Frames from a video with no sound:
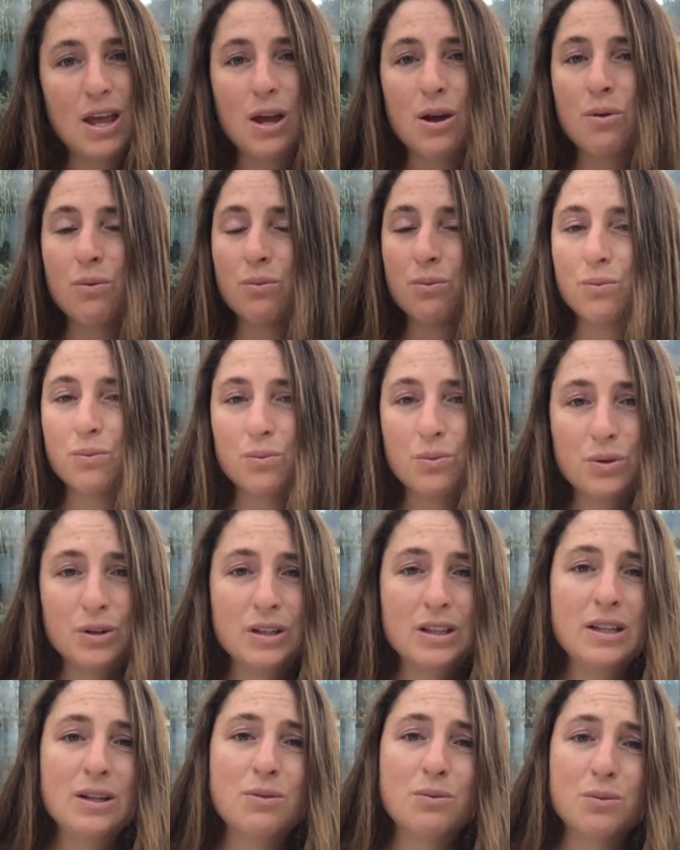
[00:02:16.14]
It
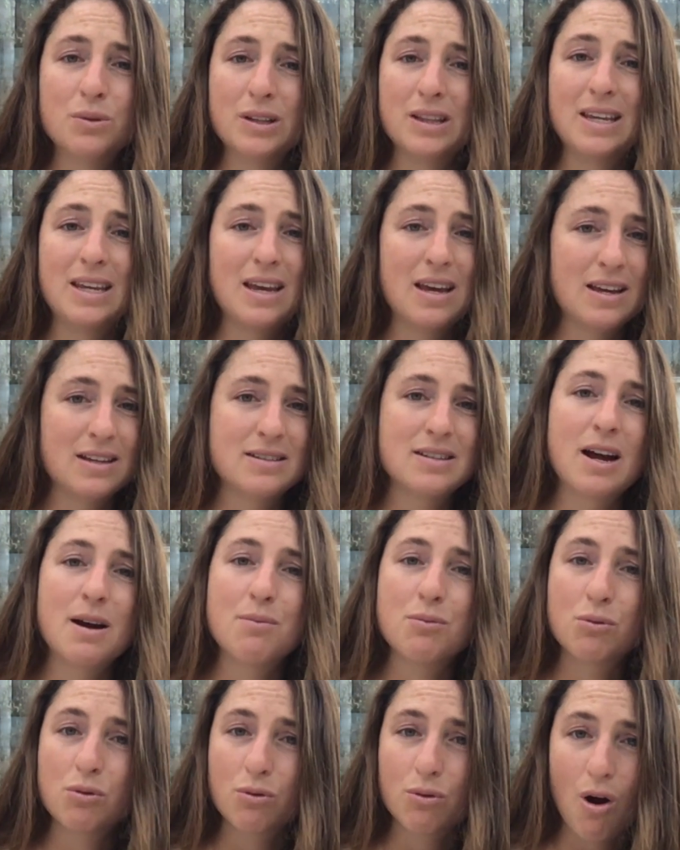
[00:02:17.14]
really, really is.
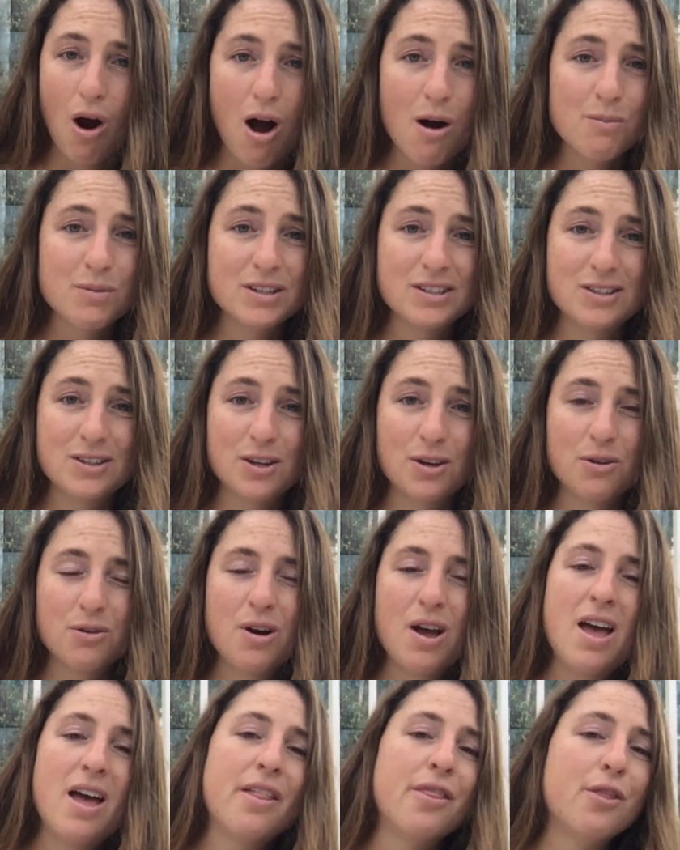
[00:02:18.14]
I promise
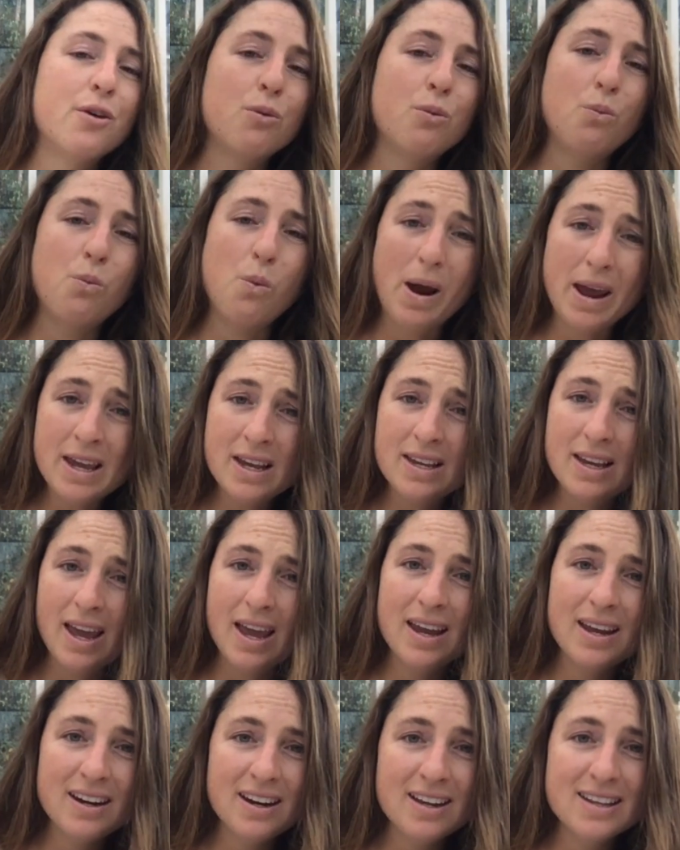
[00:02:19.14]
you. The weight
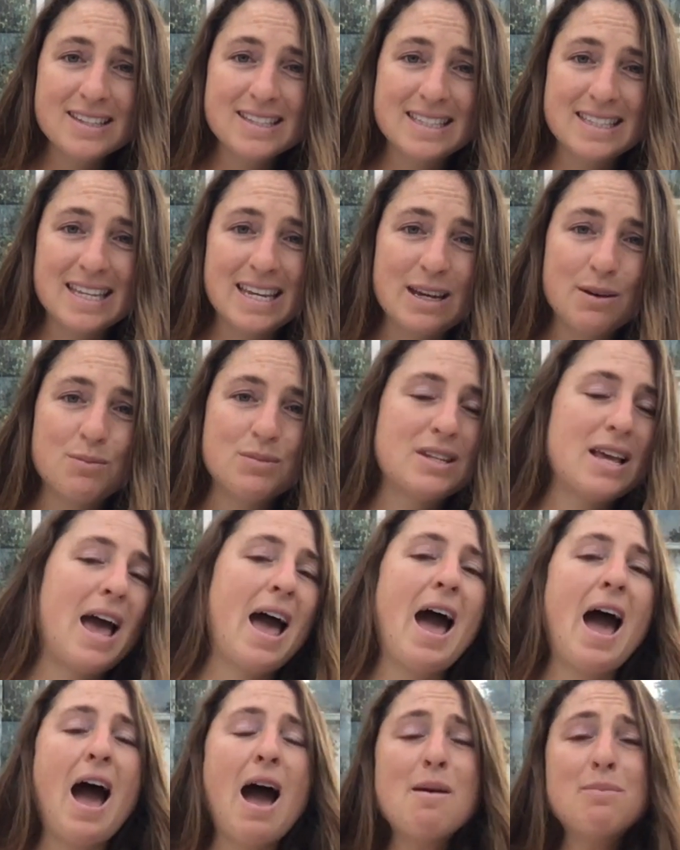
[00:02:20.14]
gain seems
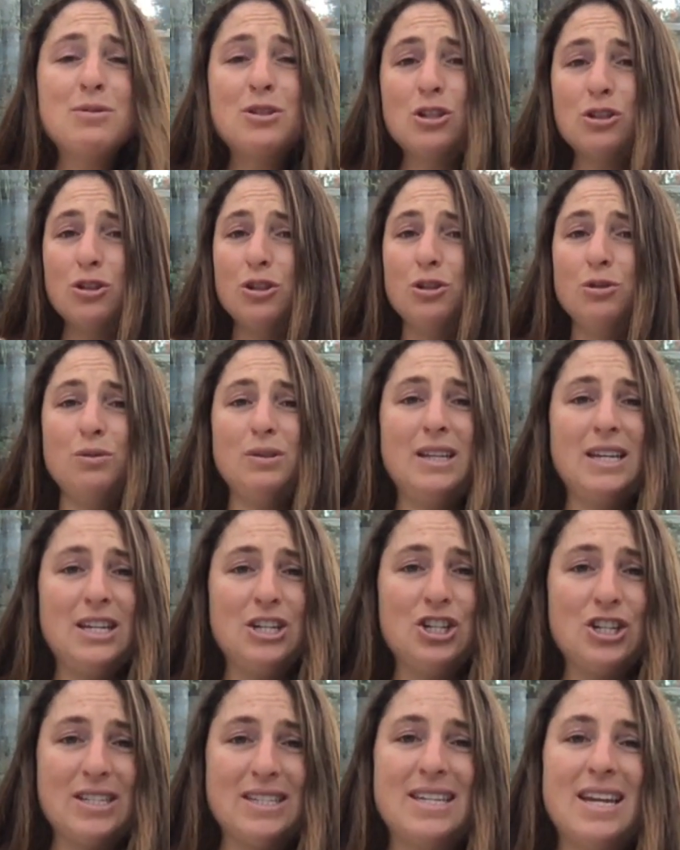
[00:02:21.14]
absolutely
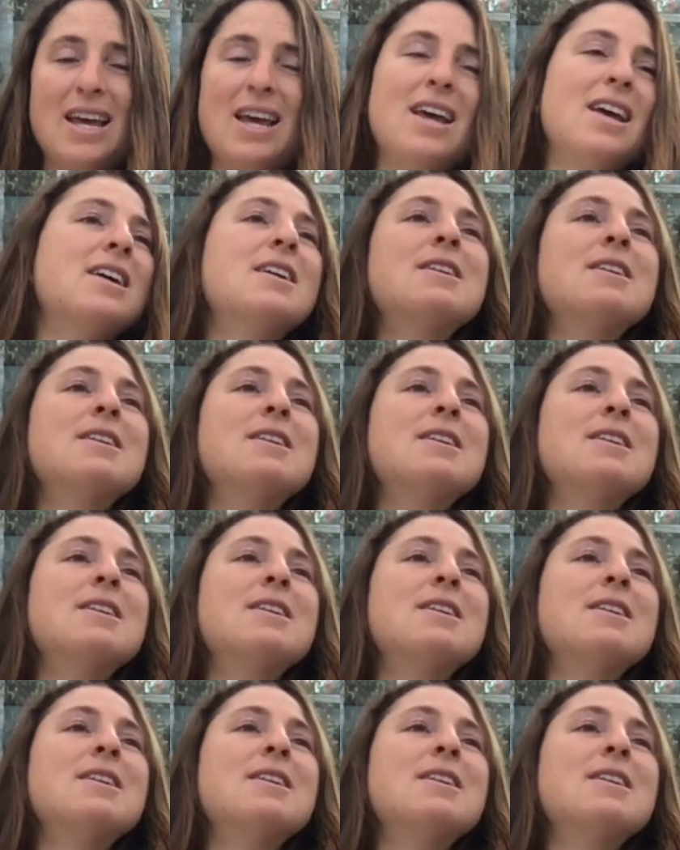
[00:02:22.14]
just